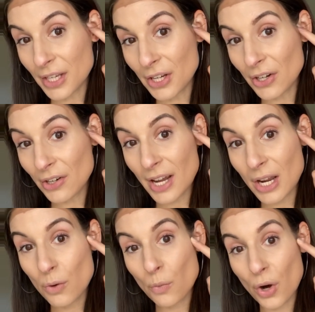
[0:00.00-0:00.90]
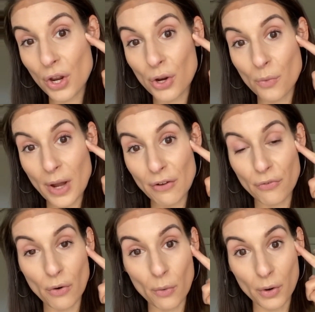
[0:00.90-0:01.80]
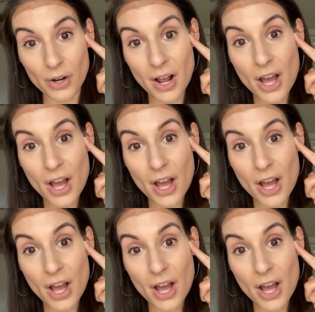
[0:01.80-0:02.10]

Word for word: ear and work your way forward.